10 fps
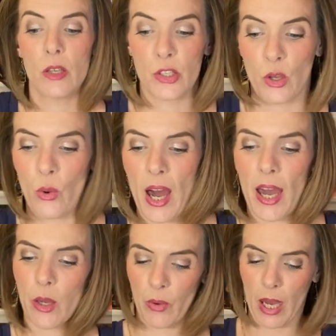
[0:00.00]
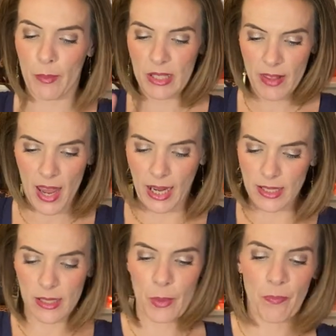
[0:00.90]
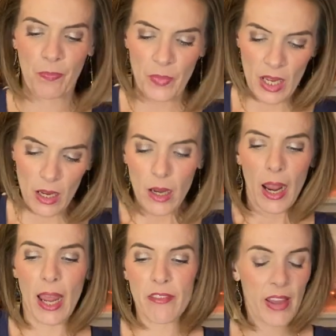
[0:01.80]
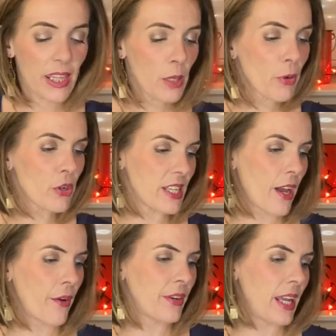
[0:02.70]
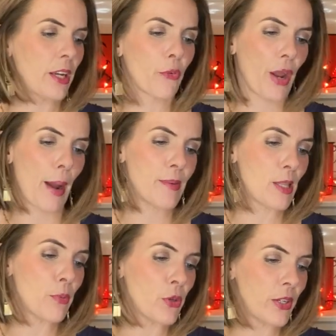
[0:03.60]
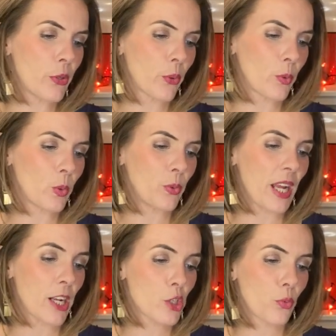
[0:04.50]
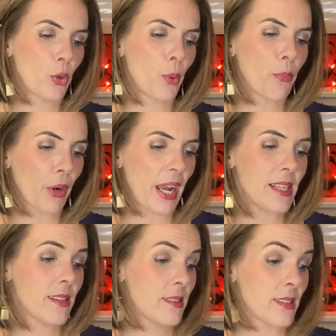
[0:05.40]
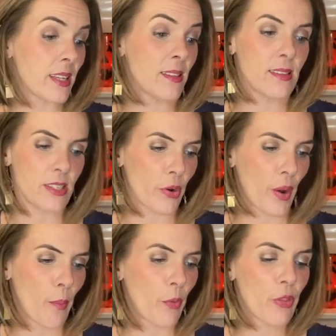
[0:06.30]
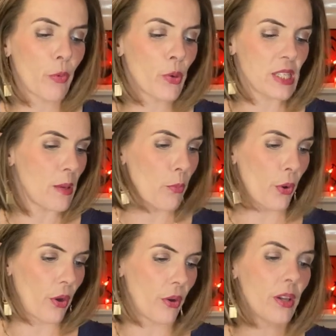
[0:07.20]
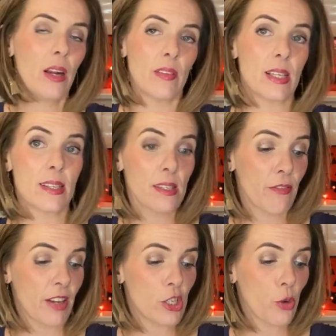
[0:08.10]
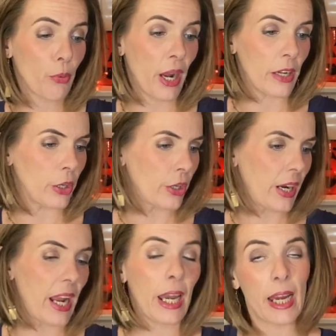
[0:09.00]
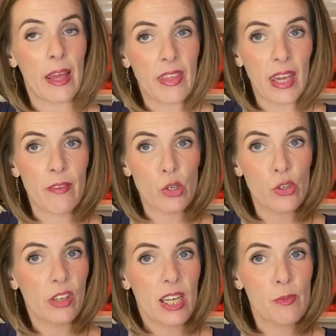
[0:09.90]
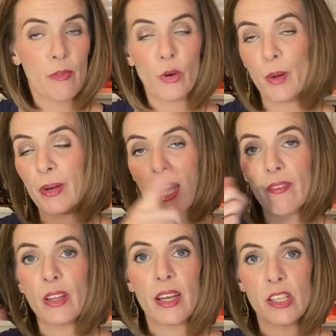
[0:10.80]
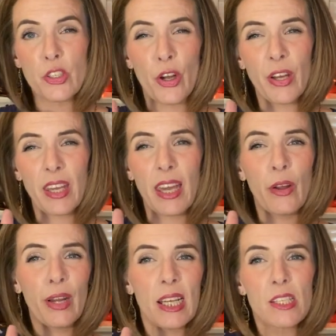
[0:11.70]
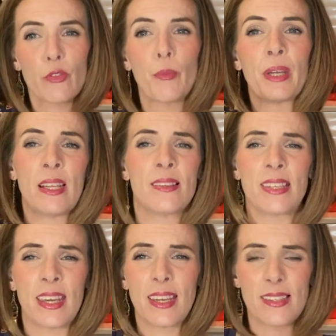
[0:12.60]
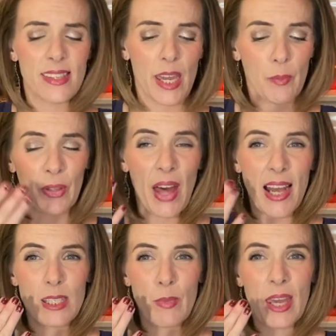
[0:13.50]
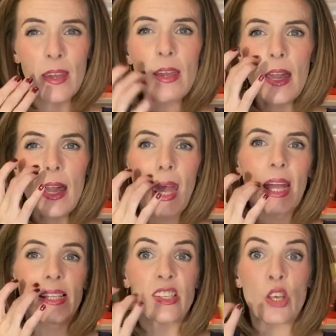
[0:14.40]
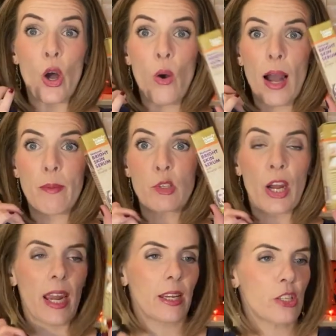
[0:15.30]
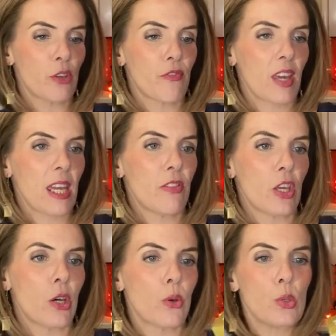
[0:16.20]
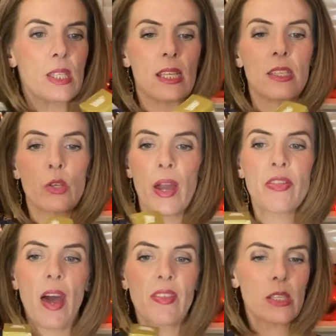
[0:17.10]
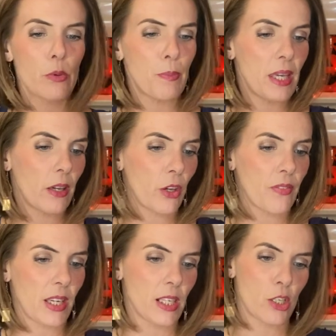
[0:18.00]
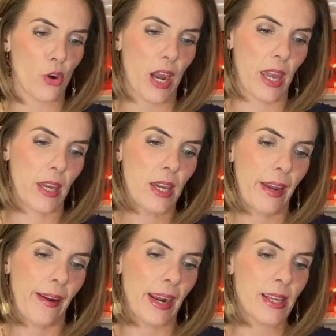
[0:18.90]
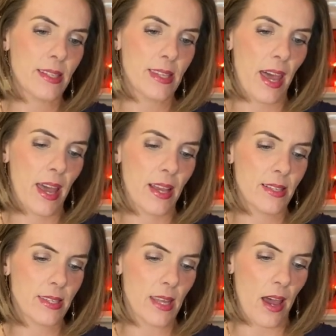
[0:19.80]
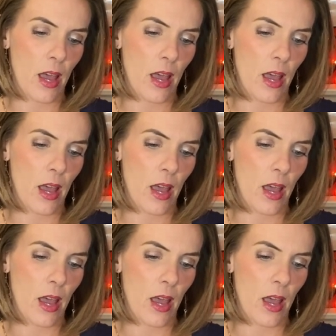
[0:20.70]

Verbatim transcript: So I grabbed that. I finally broke down and grabbed the Beauty Guru Natural Bright Skin Serum with Rosehip Oil. This is a facial brightener, and I think I've told you guys before, but I have a lot of dark areas from being sick. It's like melasma, and so I'm trying to fade those, and so I thought this would be a good thing to try. It says,